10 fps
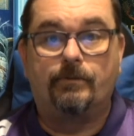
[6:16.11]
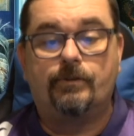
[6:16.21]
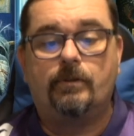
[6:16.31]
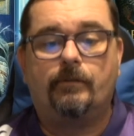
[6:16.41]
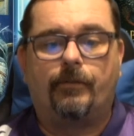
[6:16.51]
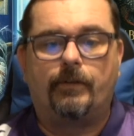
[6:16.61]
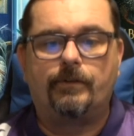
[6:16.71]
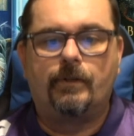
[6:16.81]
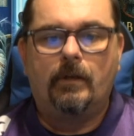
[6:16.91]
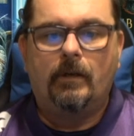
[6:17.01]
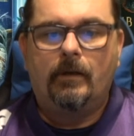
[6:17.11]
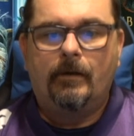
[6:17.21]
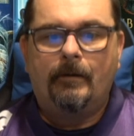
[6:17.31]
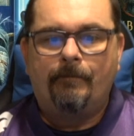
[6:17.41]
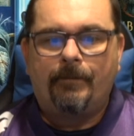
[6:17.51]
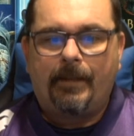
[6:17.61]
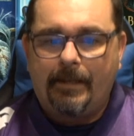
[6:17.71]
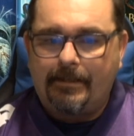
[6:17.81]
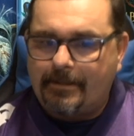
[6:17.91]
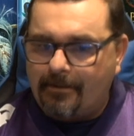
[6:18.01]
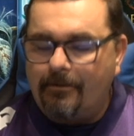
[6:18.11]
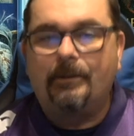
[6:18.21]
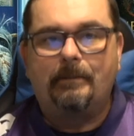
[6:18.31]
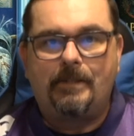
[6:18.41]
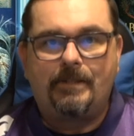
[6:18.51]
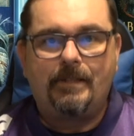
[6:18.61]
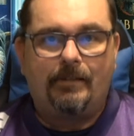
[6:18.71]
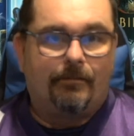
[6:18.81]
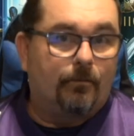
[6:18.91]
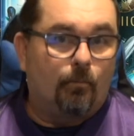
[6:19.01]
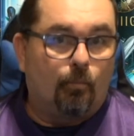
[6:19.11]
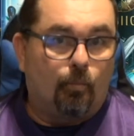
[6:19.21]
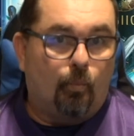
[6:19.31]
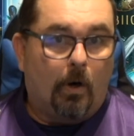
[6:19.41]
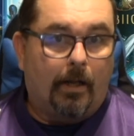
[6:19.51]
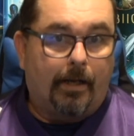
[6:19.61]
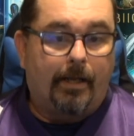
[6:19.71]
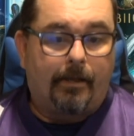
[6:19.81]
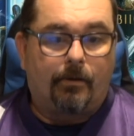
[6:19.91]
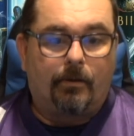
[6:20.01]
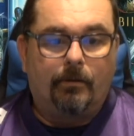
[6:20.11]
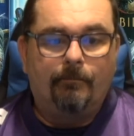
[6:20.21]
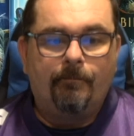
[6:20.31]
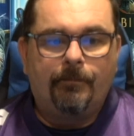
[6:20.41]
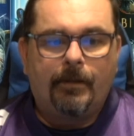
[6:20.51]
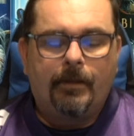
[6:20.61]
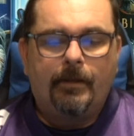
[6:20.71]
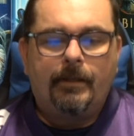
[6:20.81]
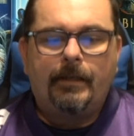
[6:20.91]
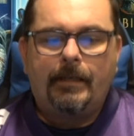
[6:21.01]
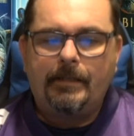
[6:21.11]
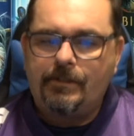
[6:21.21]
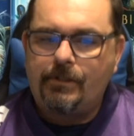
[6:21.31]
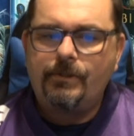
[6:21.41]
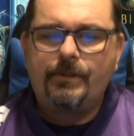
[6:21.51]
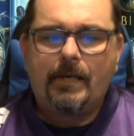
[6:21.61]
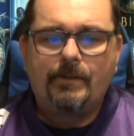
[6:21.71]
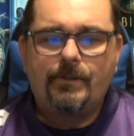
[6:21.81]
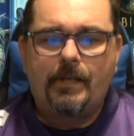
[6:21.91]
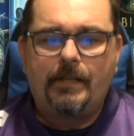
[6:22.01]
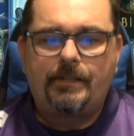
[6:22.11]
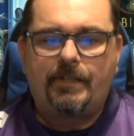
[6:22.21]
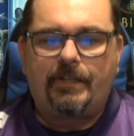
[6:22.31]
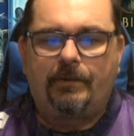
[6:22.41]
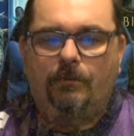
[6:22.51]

surface, and can only be seen from one angle. In 2018,